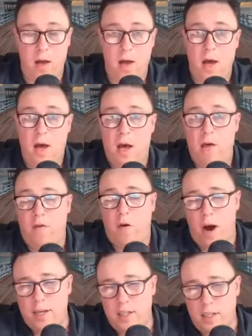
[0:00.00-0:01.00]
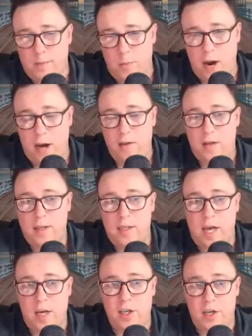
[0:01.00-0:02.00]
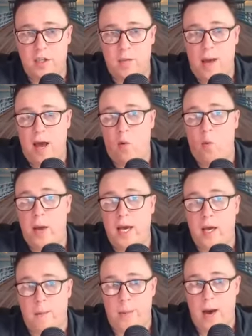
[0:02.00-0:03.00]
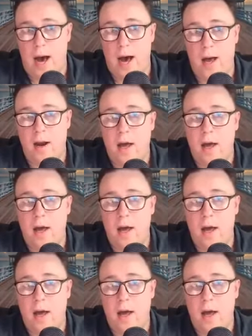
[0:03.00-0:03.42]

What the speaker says: If I spread the sessions about a week apart,